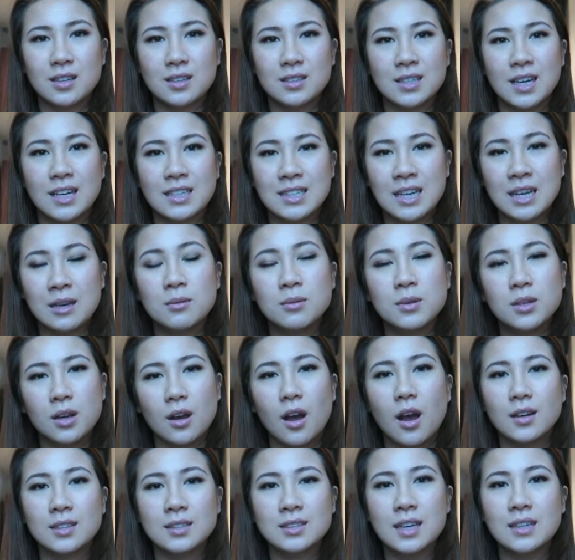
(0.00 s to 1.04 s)
titanium
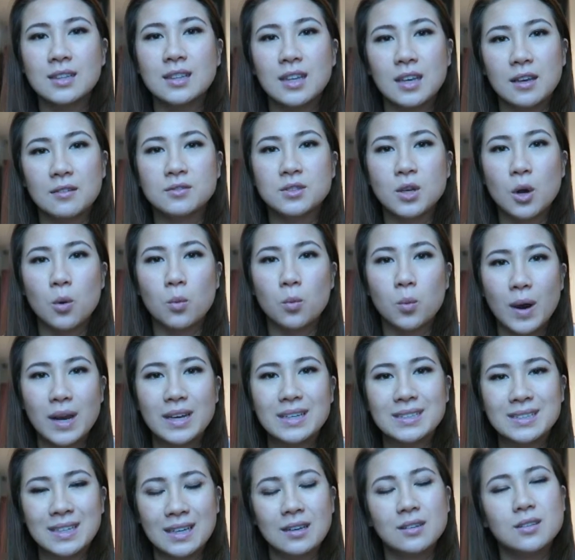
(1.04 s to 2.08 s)
dioxide leaves a
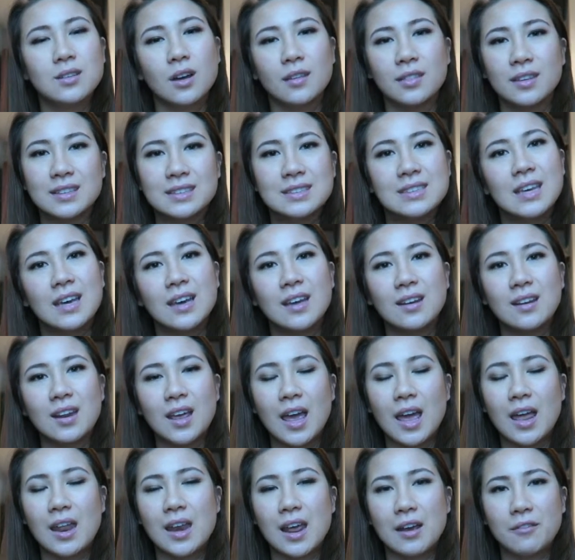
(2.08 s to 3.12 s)
white tint on the skin
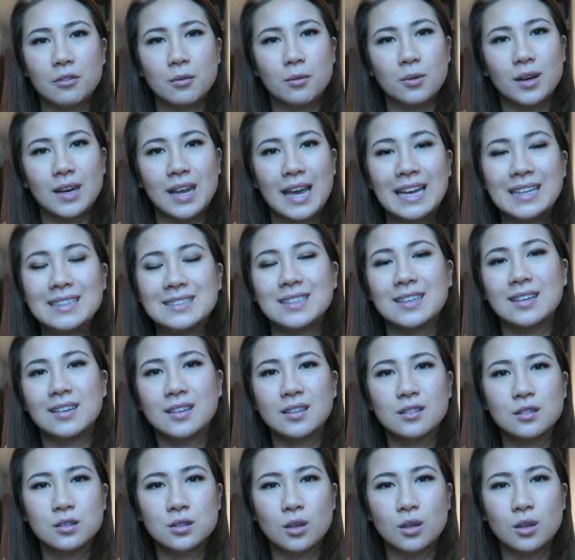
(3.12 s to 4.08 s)
and everyone hates it.